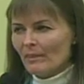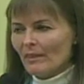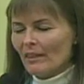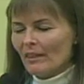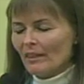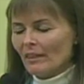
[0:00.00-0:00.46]

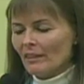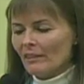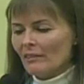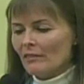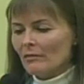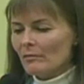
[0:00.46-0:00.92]

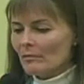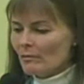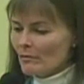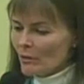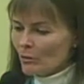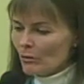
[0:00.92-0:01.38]

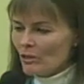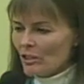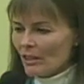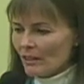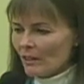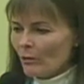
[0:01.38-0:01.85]
to
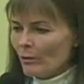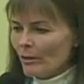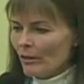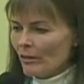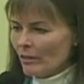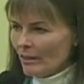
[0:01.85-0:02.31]
check out
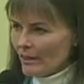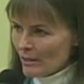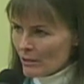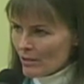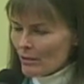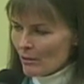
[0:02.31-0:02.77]
whether or not it
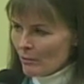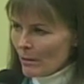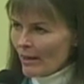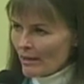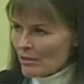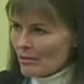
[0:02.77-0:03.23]
is the
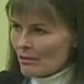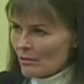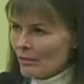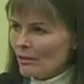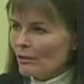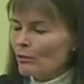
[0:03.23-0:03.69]
best
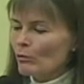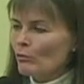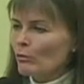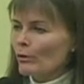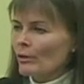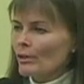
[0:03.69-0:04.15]

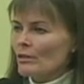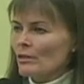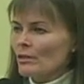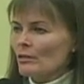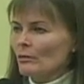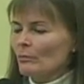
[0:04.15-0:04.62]
for the
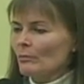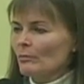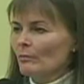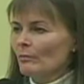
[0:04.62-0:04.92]
system,